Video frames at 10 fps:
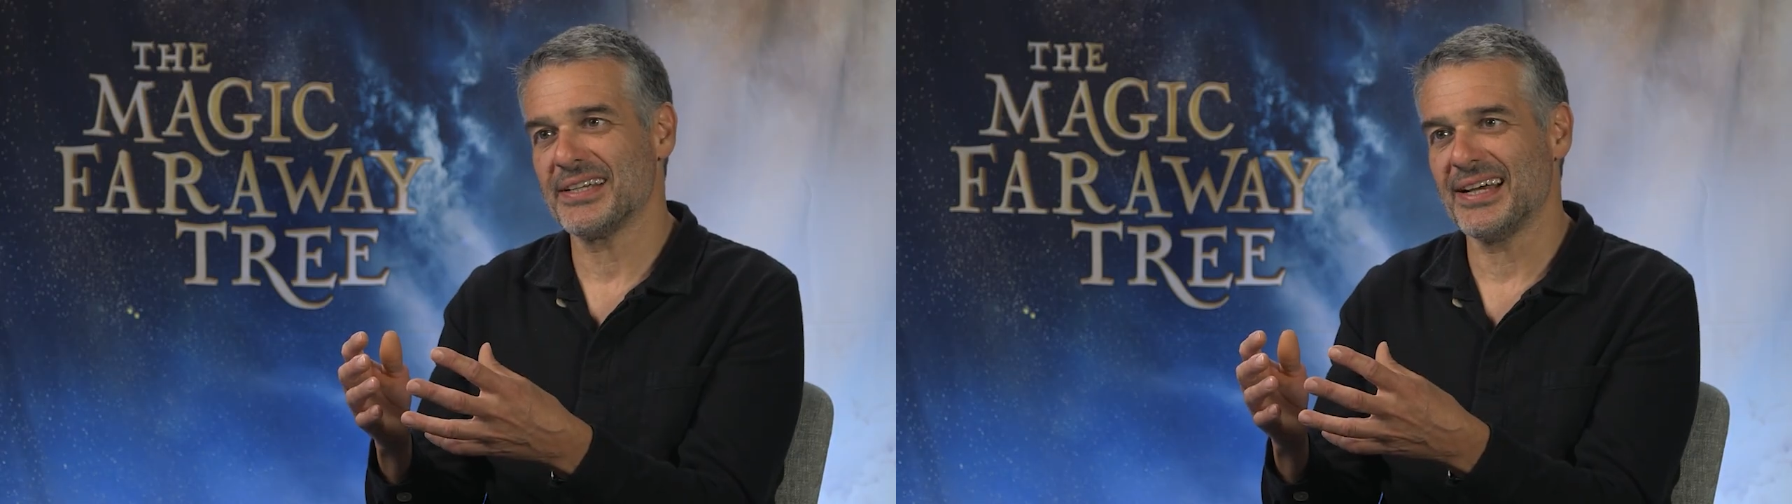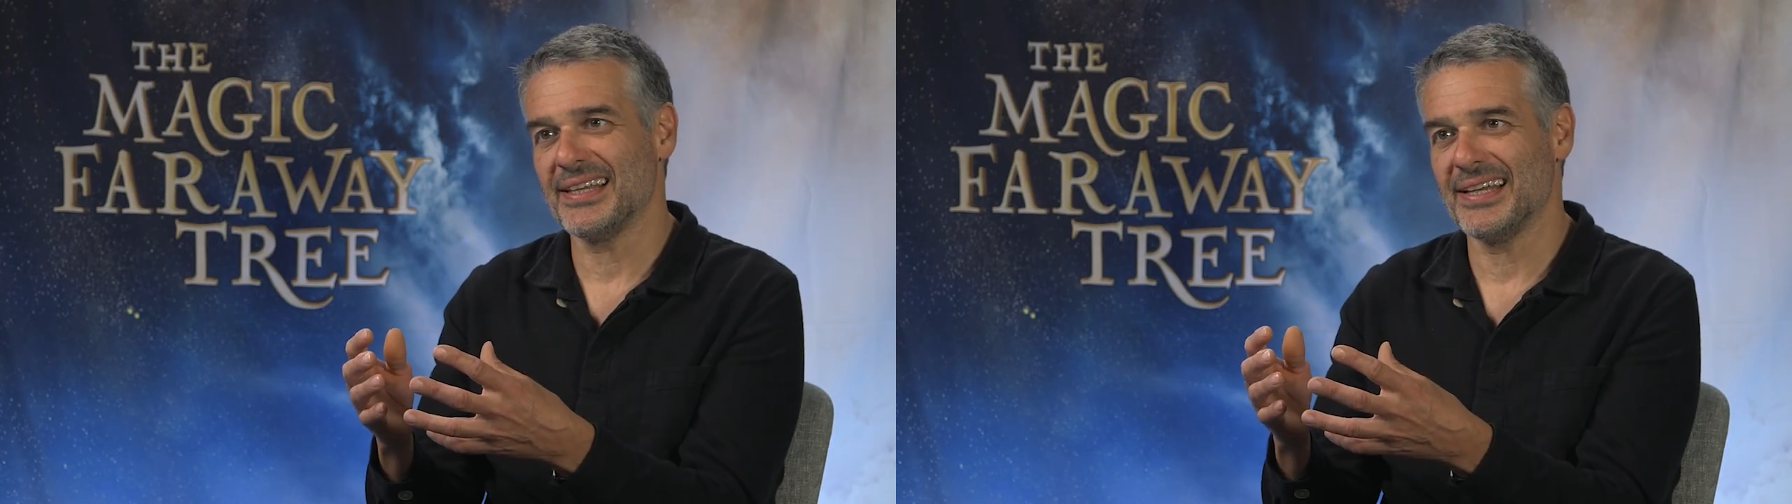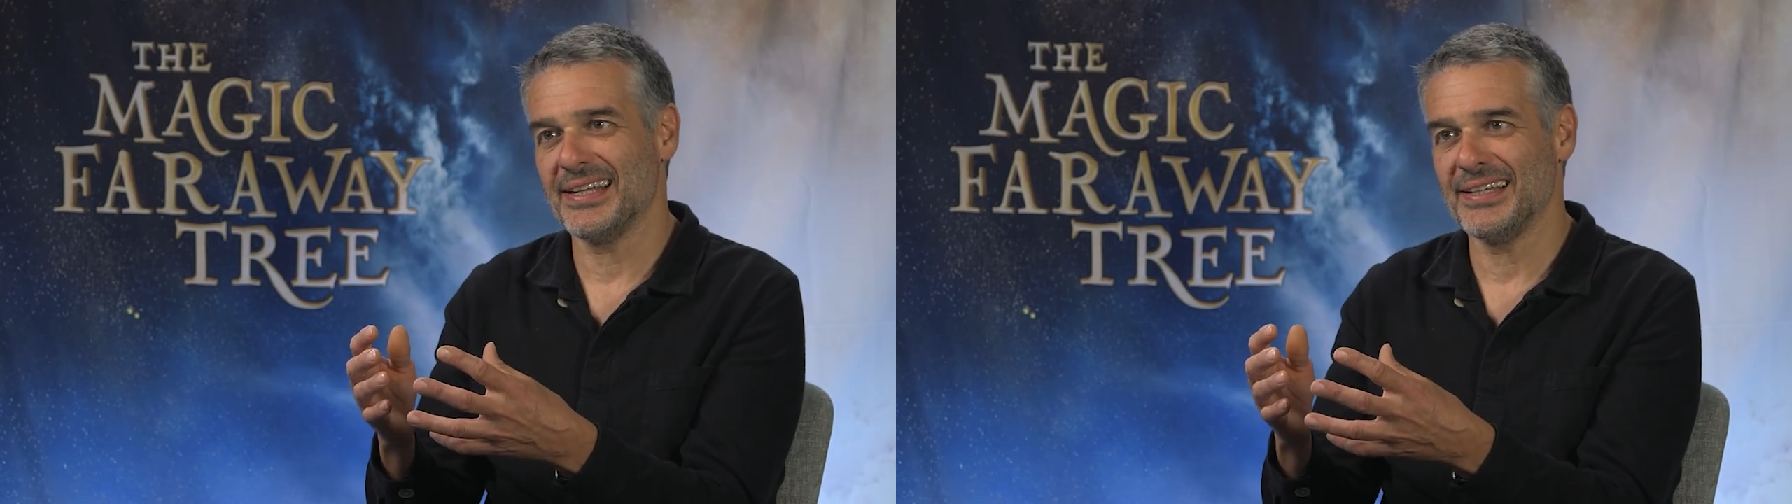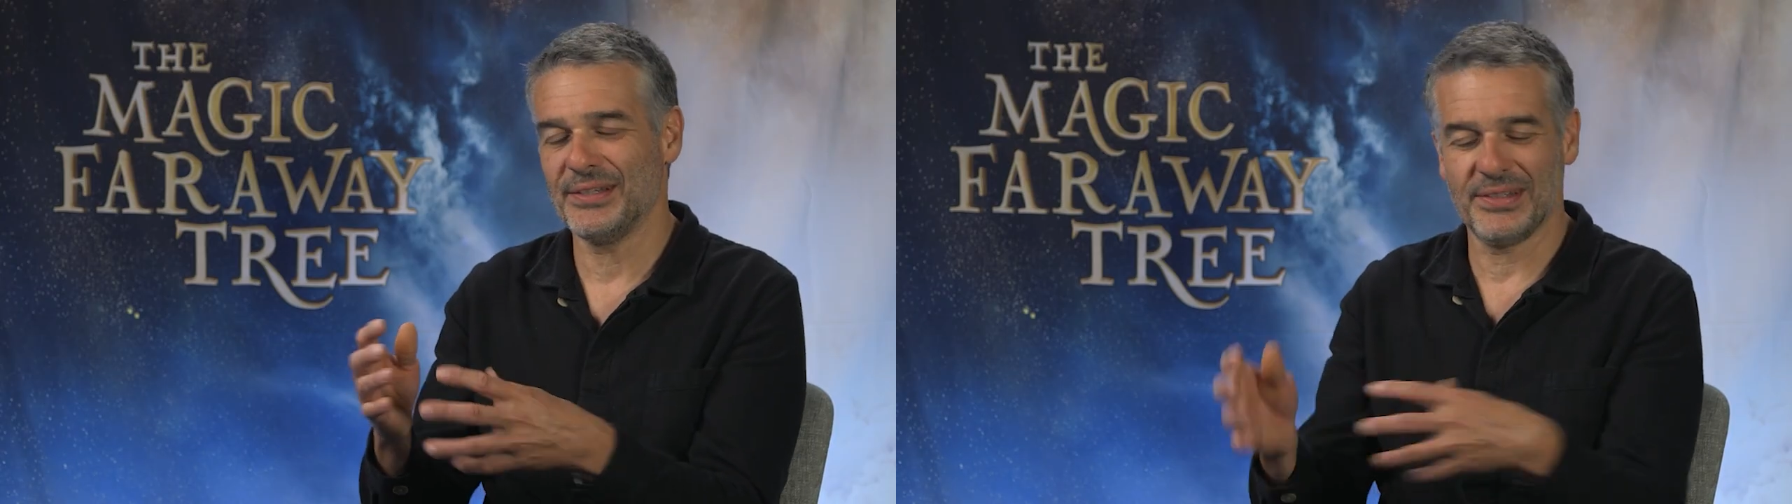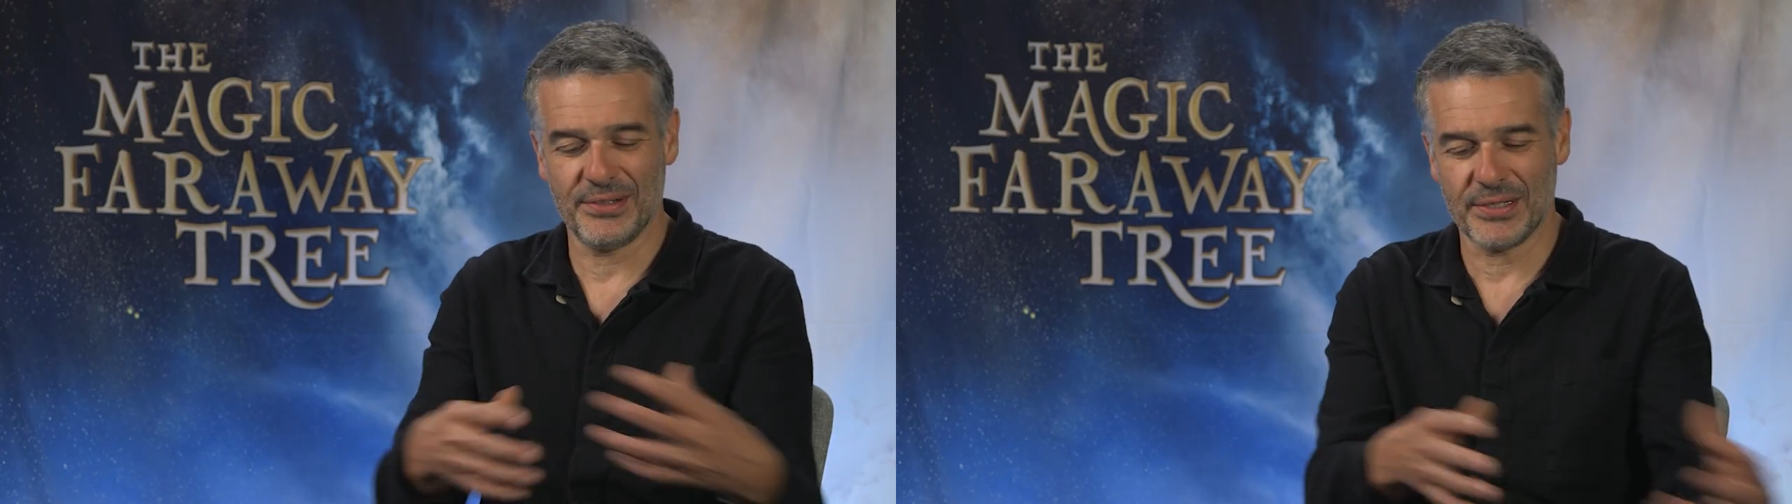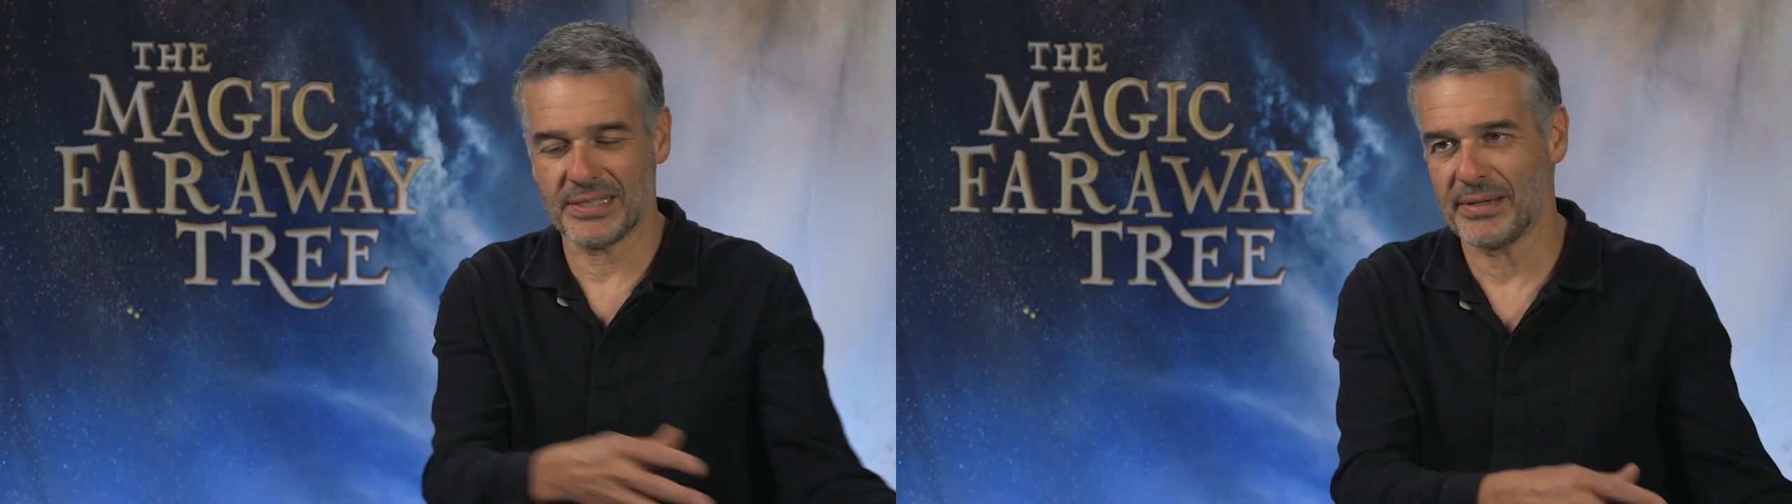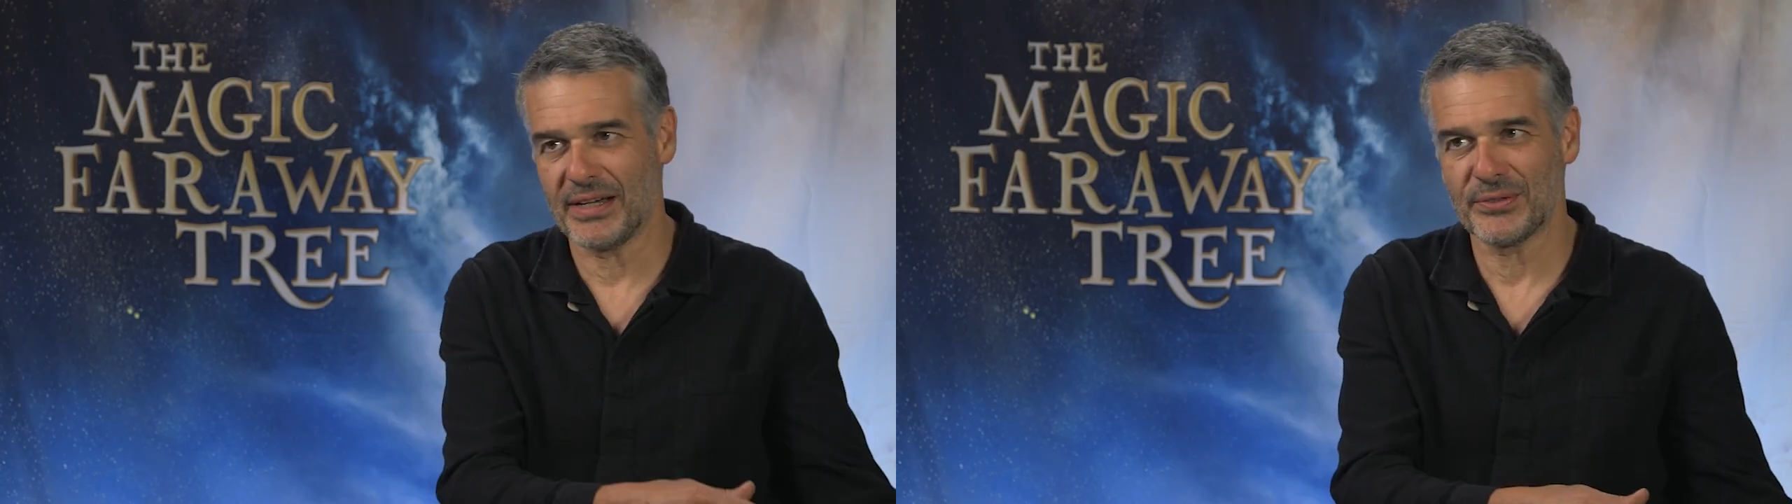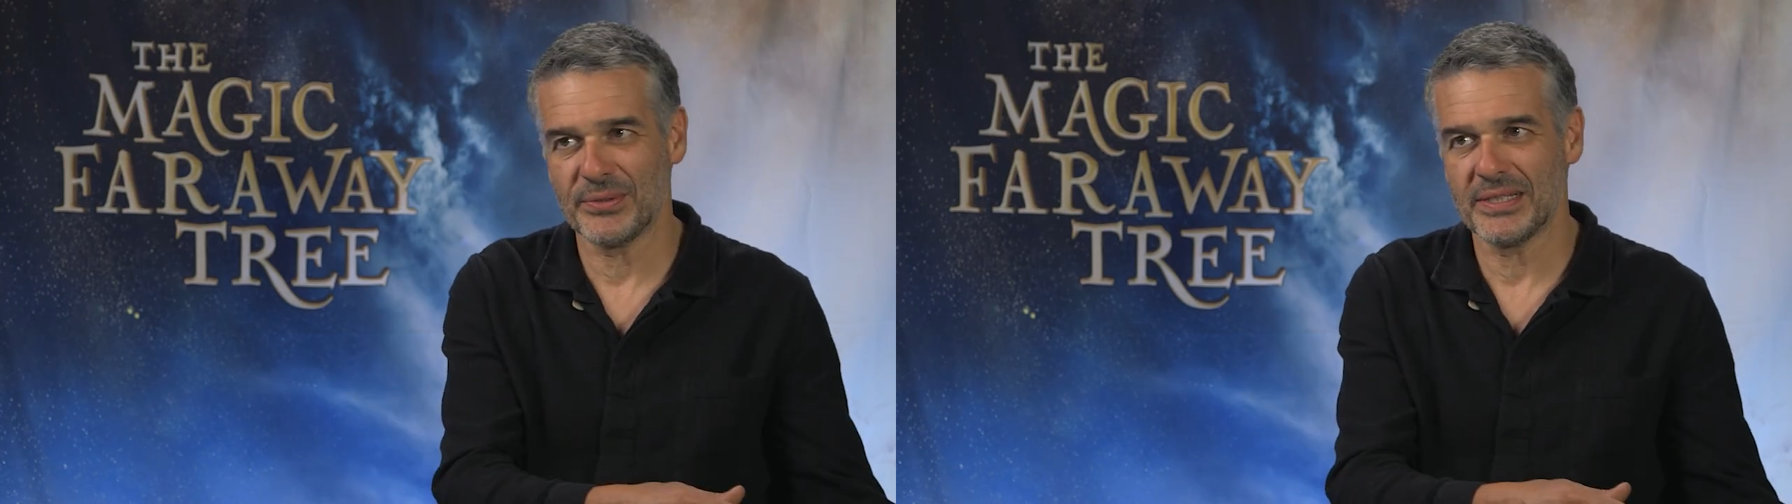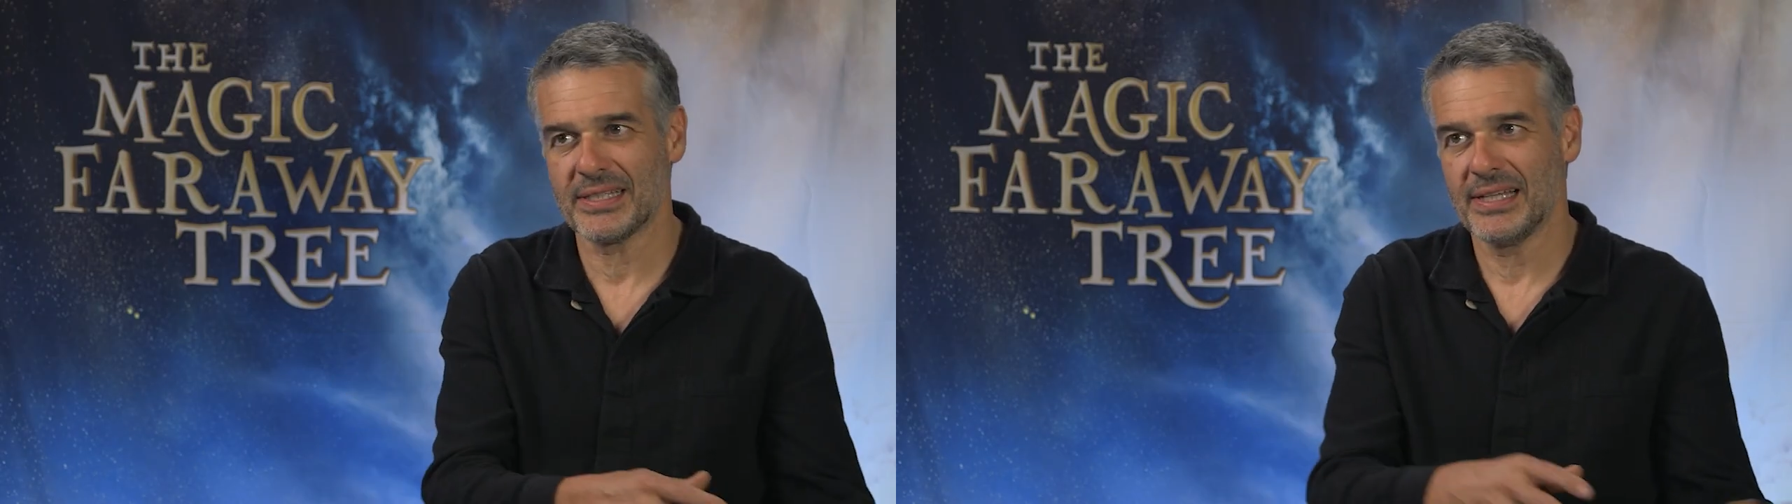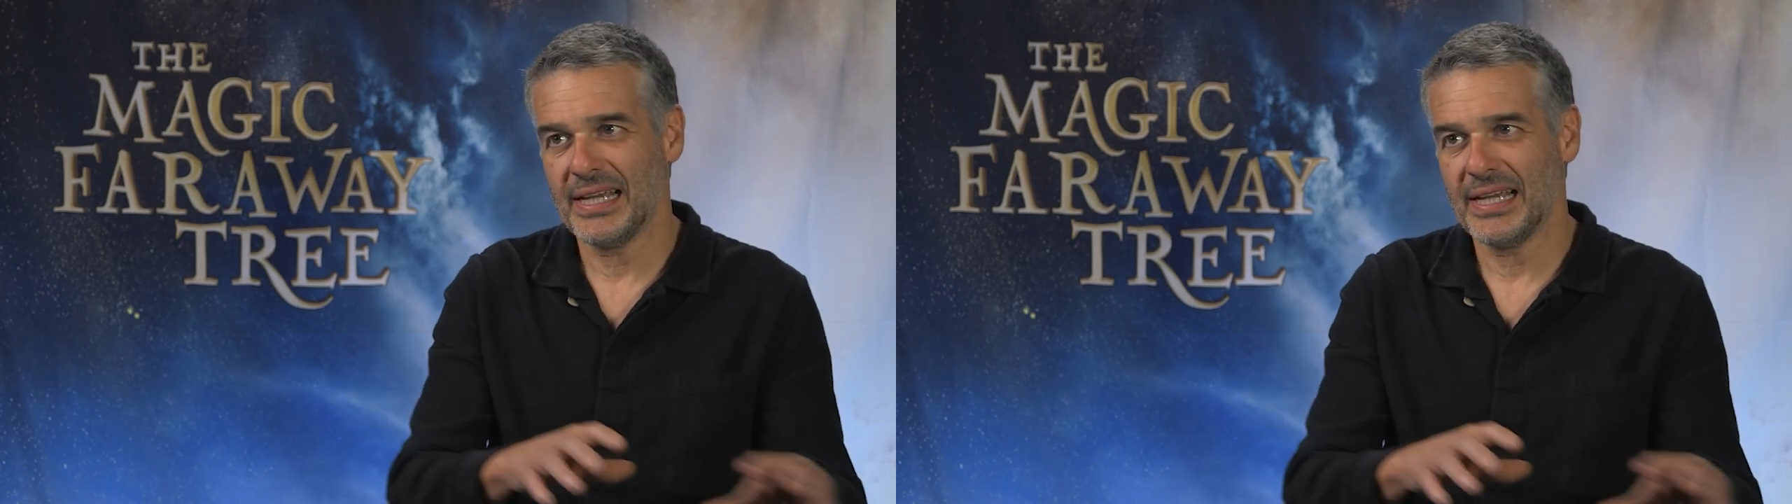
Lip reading: and then you're doing something afterwards.